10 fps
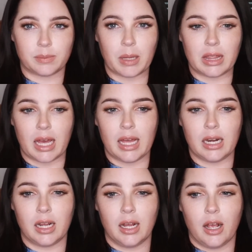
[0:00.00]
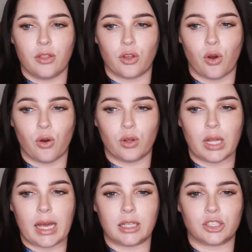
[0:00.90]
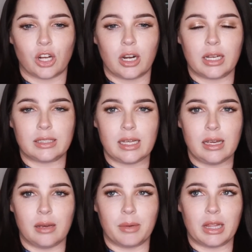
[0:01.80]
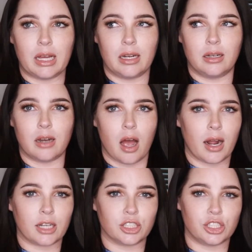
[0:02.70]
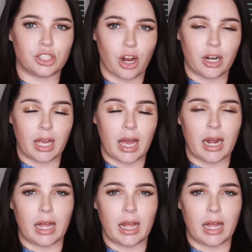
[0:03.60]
but then the whole like starting a team and then not actually starting it,